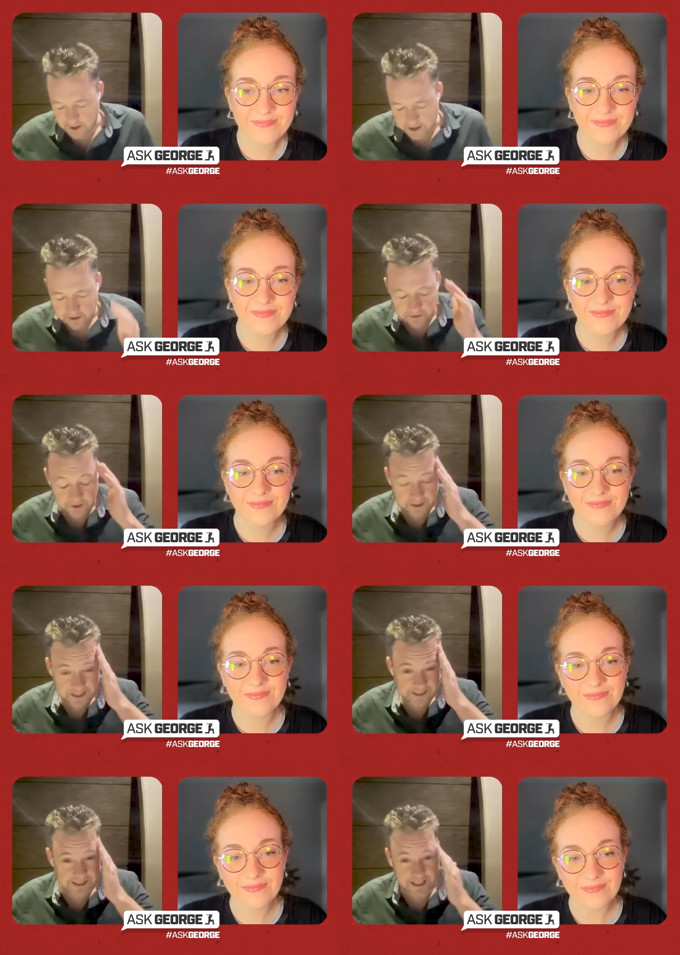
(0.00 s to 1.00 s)
Speaker 1: i don't think
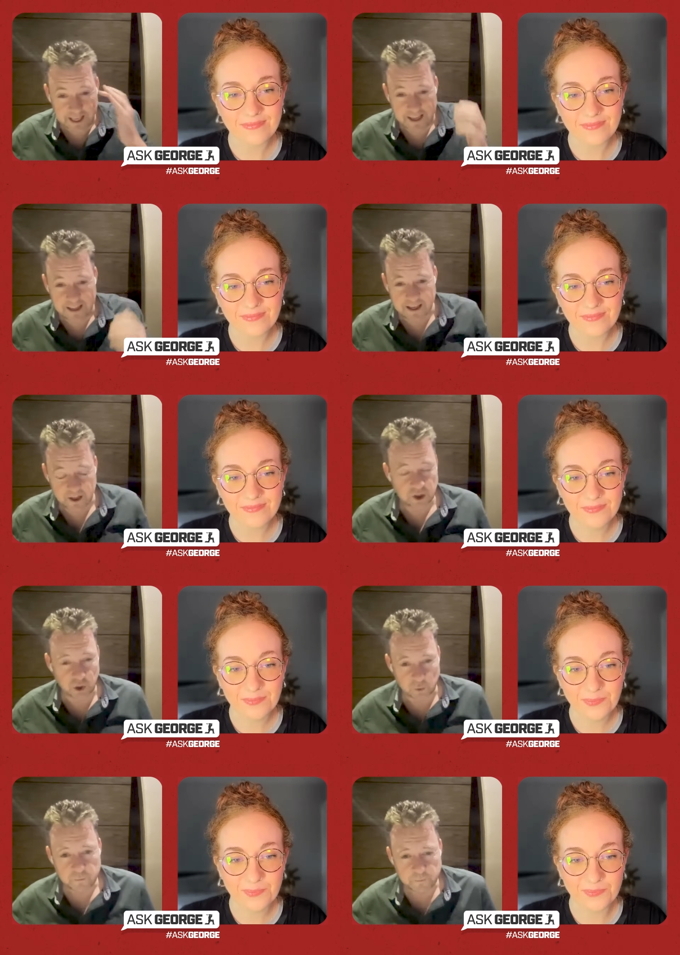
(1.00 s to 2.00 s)
that's the key
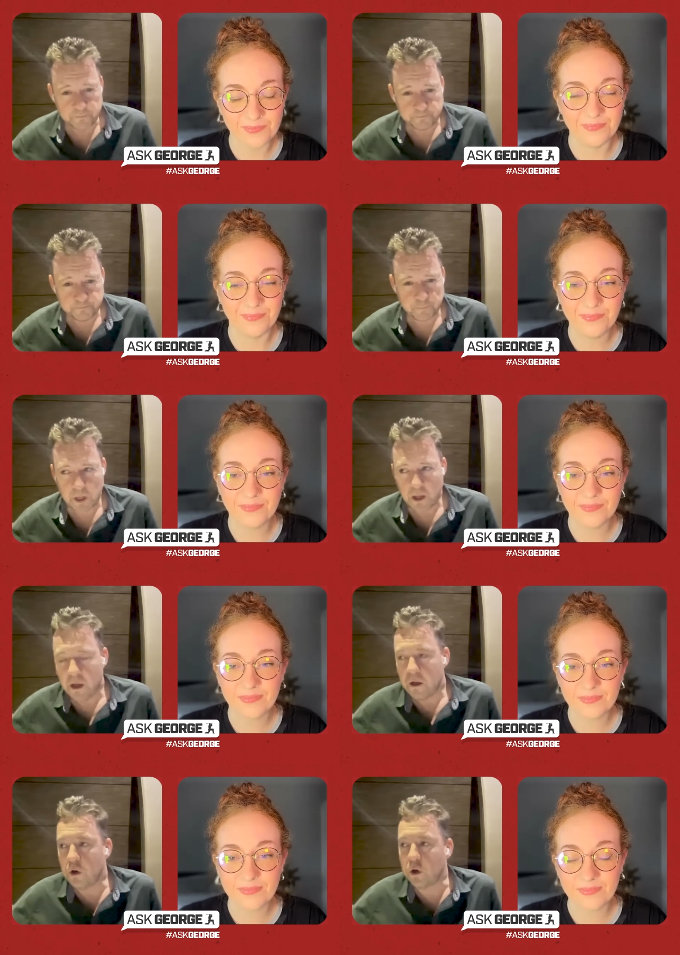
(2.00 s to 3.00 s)
issue mm.
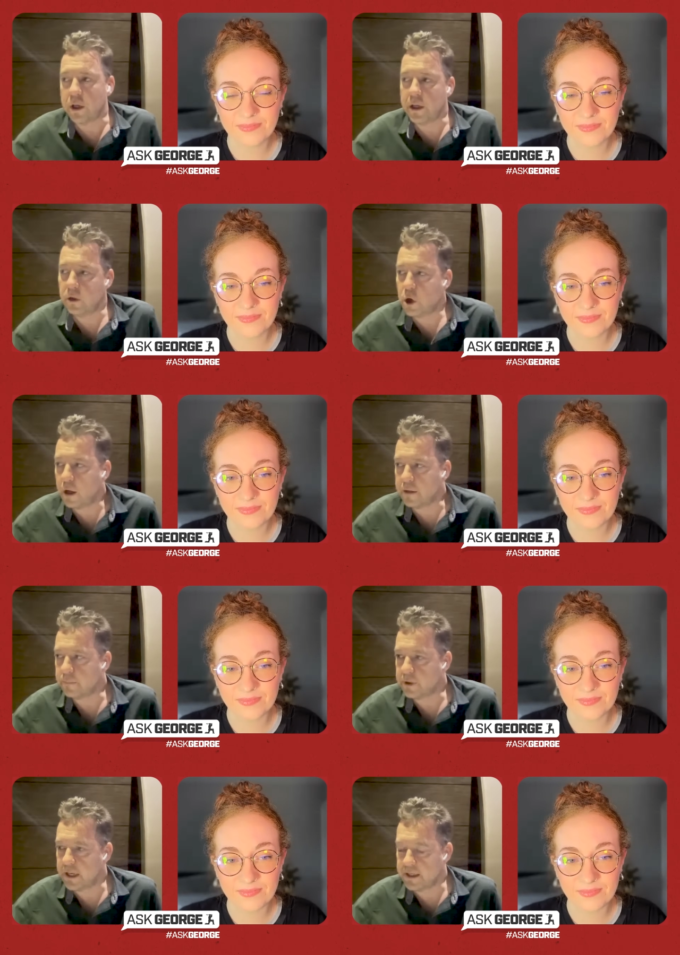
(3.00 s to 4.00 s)
look you can't
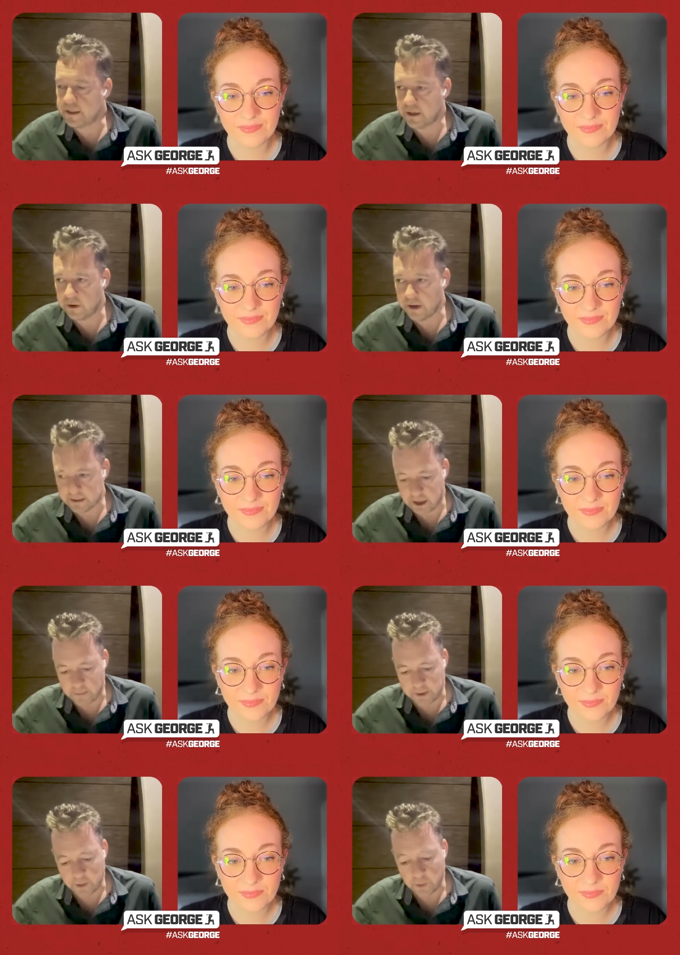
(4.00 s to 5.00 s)
pretend he's had a great time
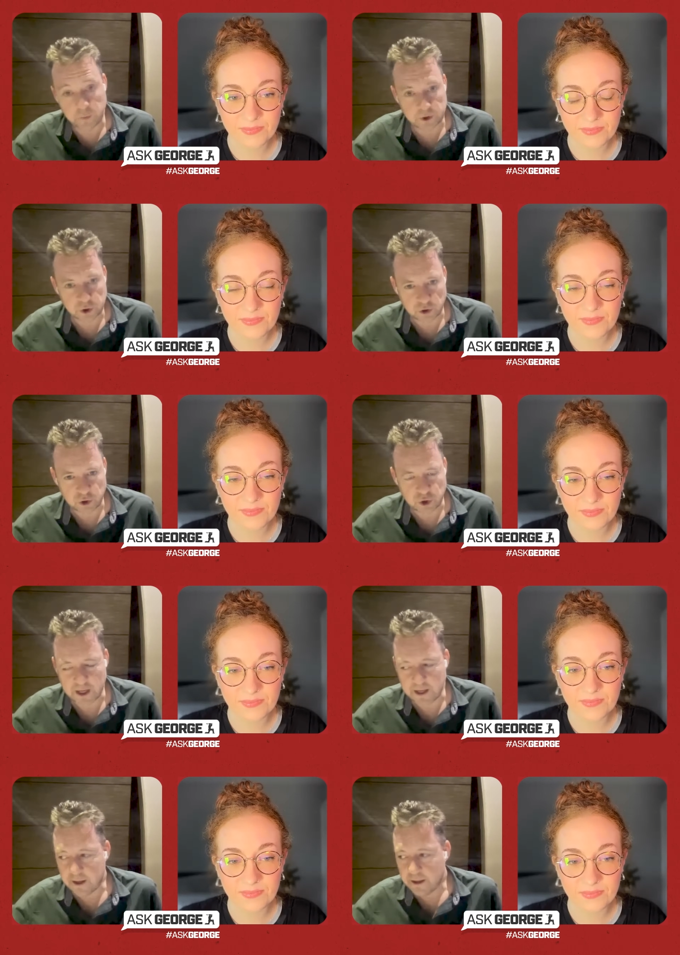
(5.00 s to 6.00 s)
and there will be
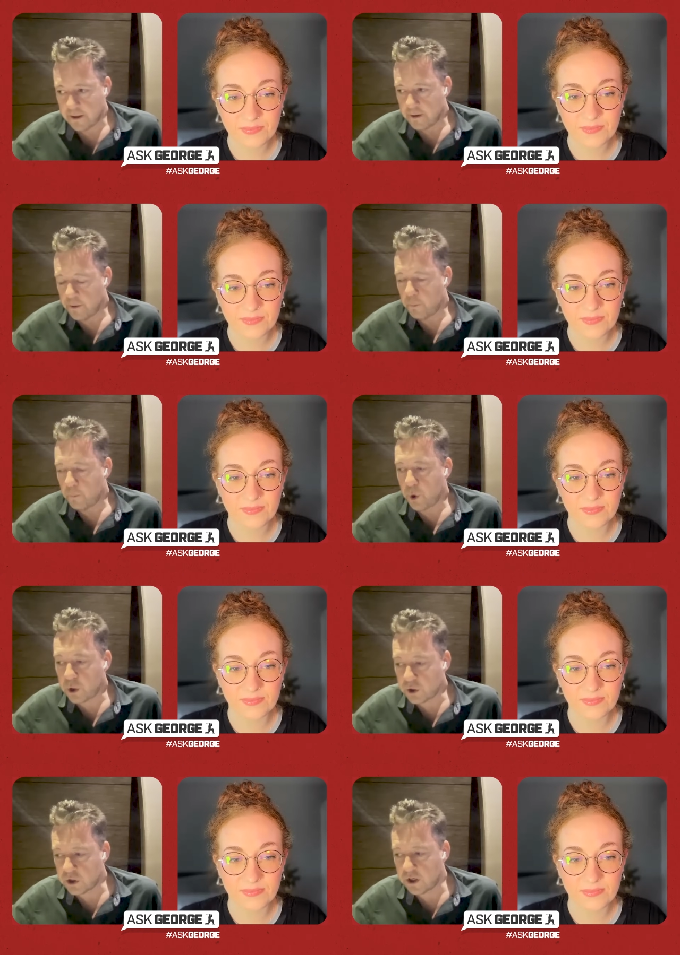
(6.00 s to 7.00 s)
scrutiny
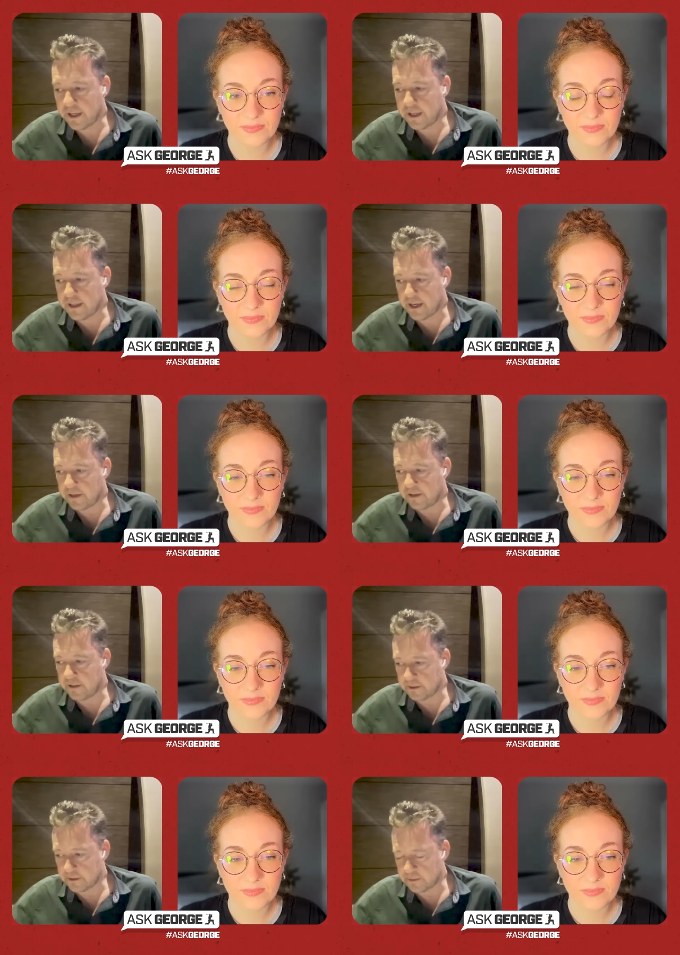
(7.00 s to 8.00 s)
personally that
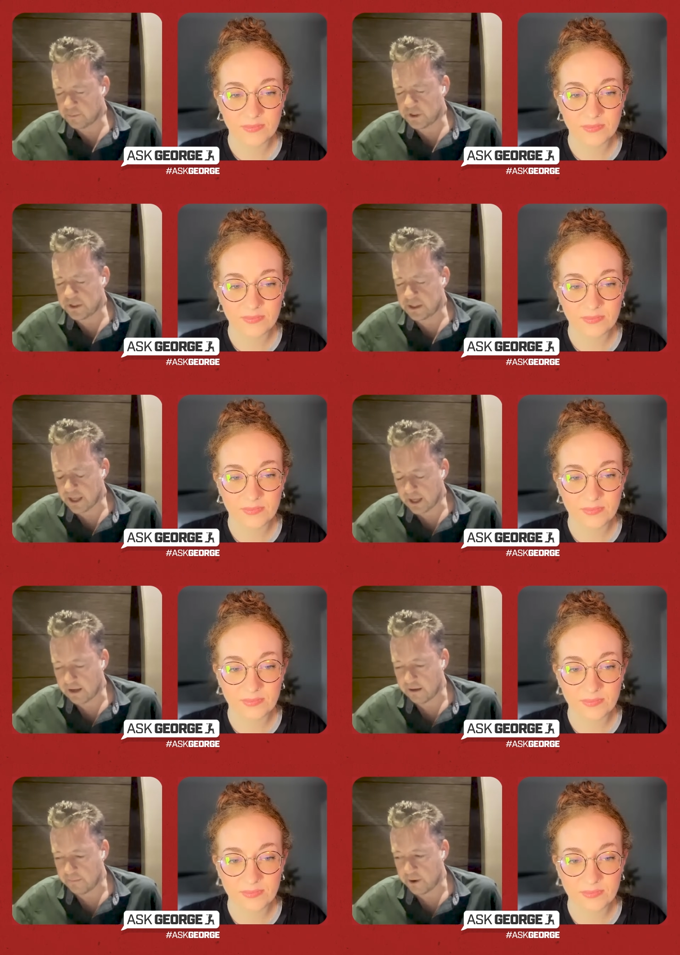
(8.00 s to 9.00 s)
doesn't
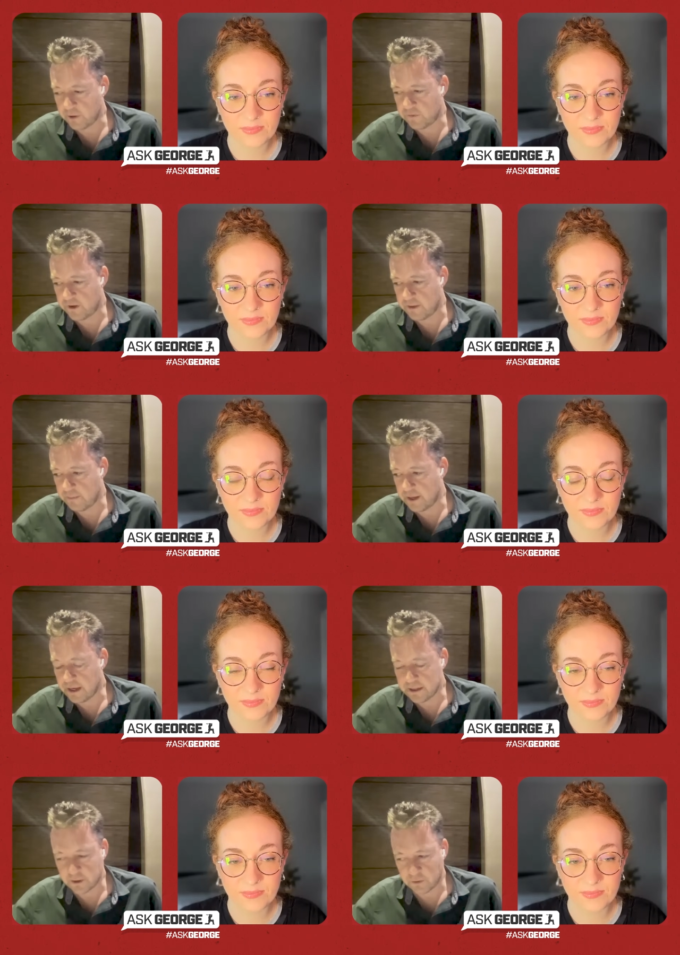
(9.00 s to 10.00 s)
particularly motivate me
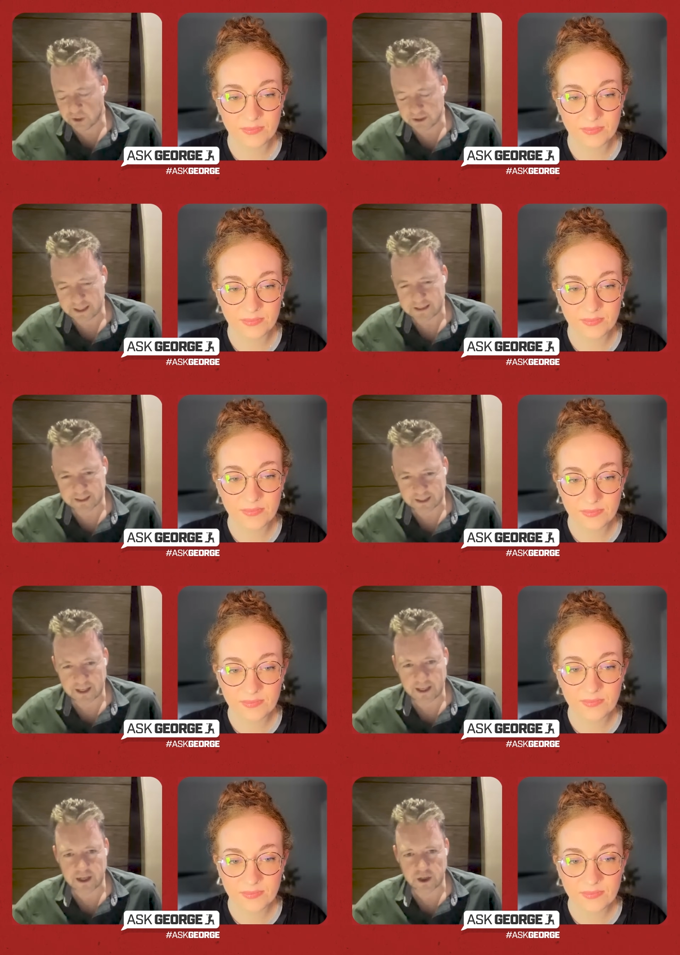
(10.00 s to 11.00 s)
i don't think that's the
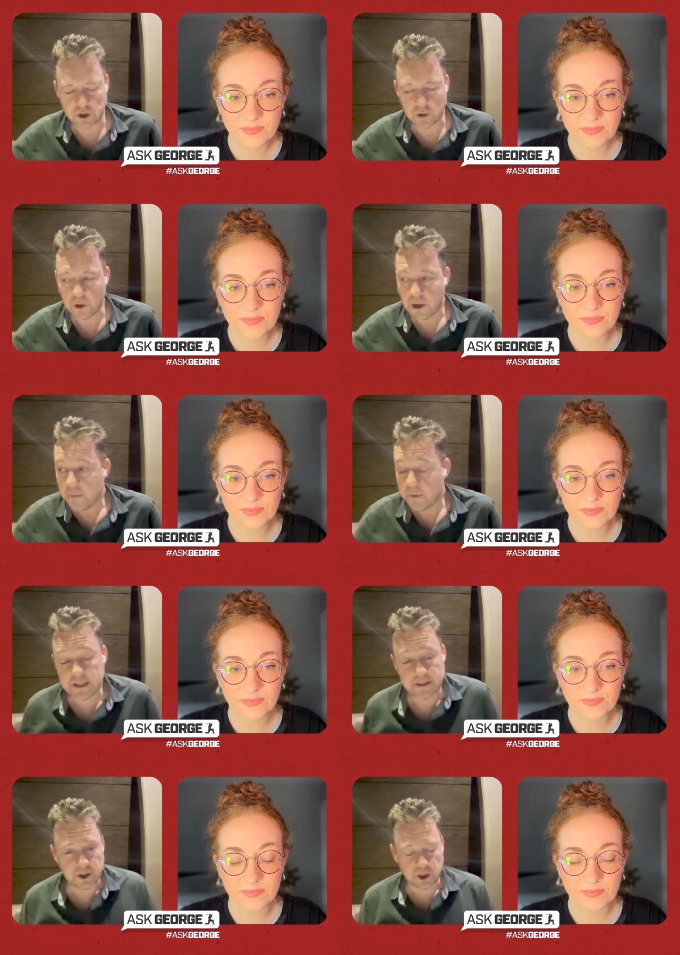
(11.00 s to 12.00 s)
key issue but he
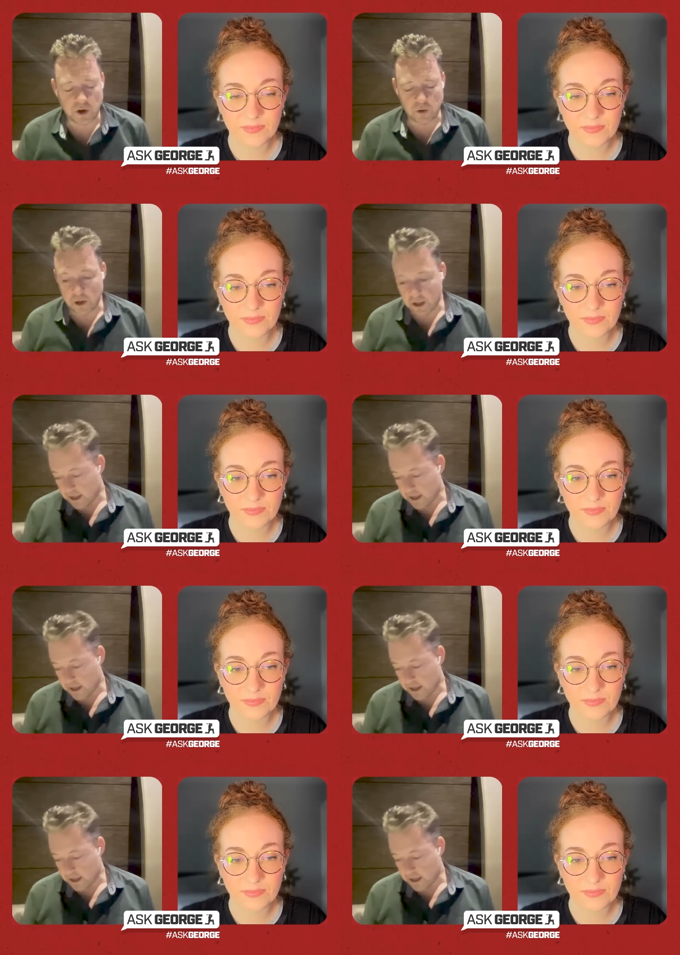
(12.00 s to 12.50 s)
hasn't shown